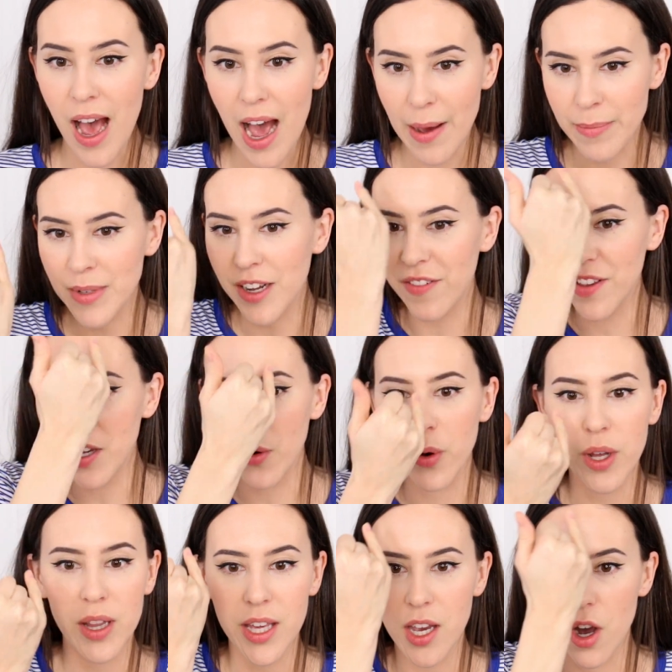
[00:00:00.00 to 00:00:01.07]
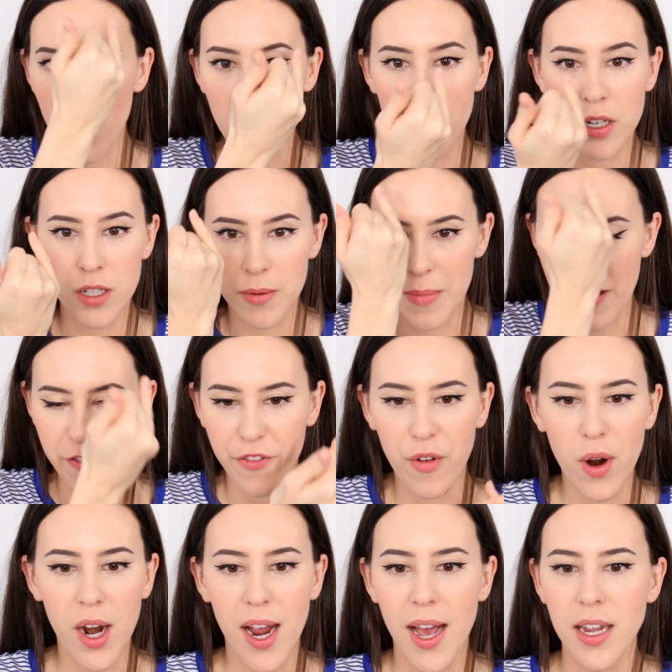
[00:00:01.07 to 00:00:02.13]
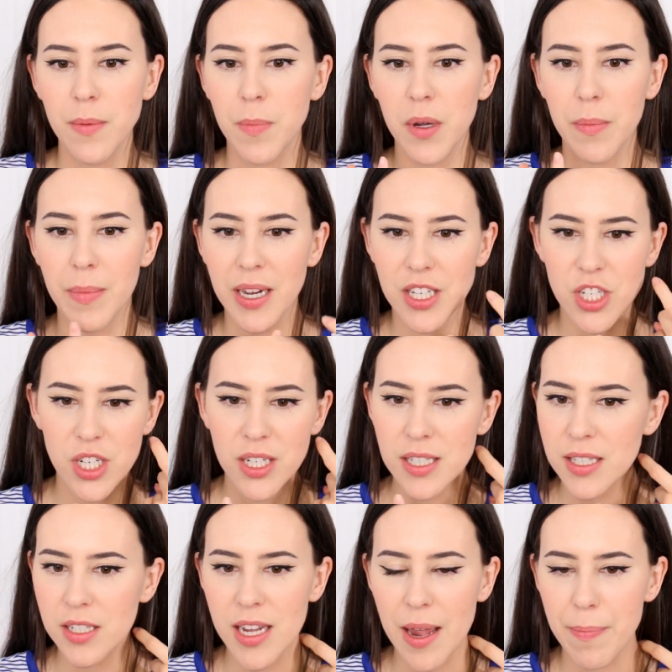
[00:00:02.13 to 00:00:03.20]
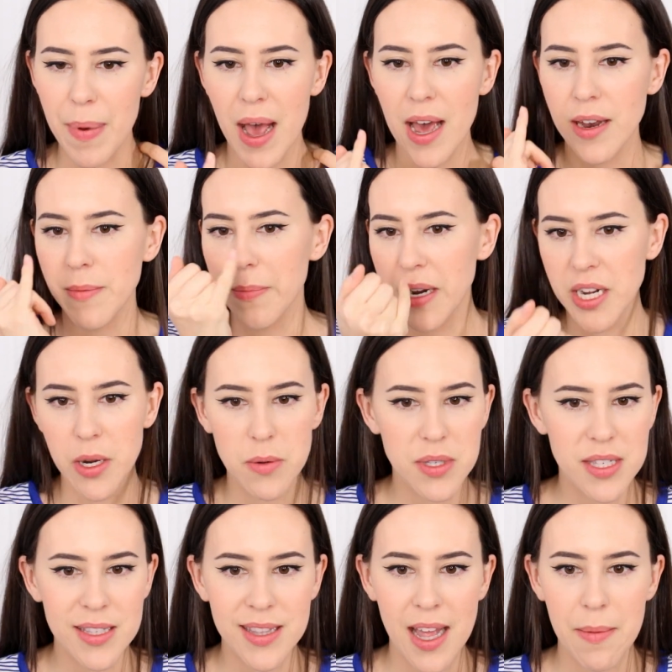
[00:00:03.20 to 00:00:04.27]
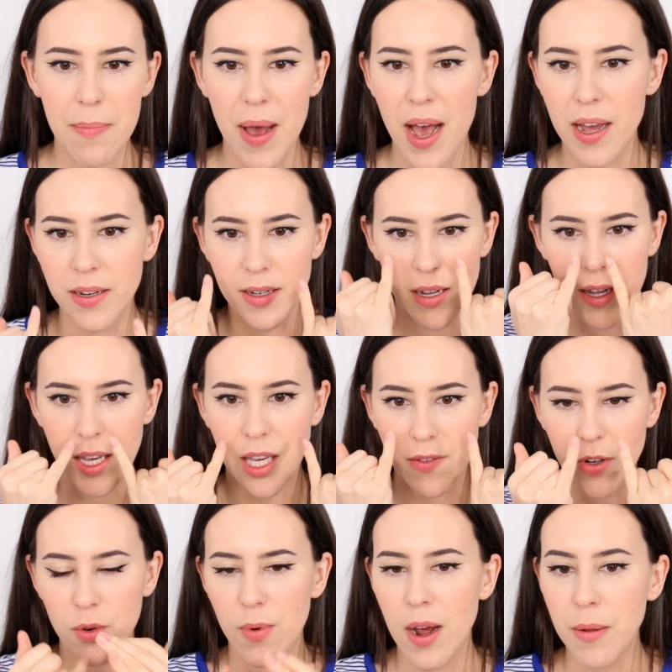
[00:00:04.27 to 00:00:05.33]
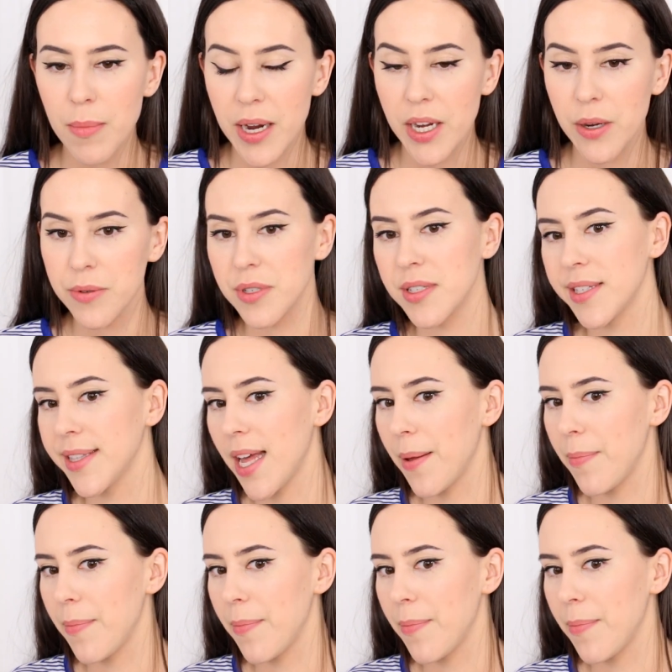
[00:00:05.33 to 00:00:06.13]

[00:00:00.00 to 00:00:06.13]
I'm definitely oily on my forehead, but my chin isn't that bad, my nose isn't that bad, even around my nose isn't